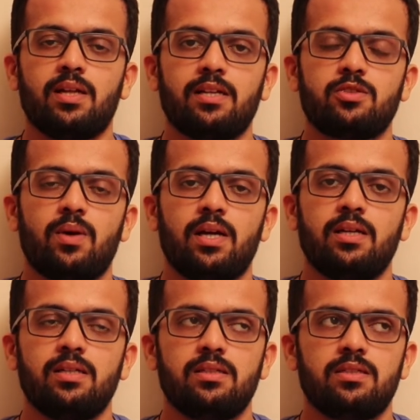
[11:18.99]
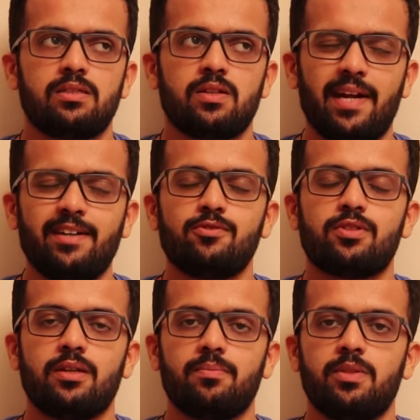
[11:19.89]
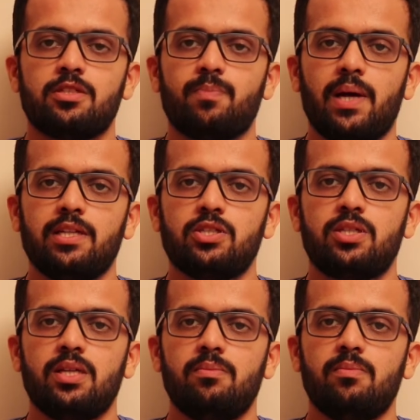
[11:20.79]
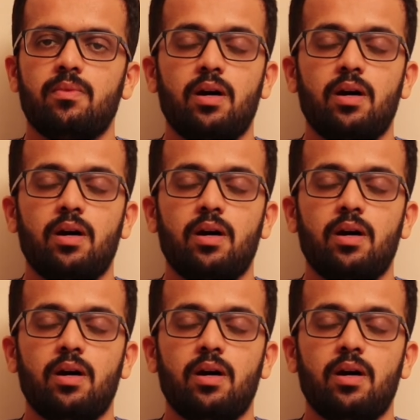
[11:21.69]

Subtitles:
That's why he's trying to set up the Spanish team,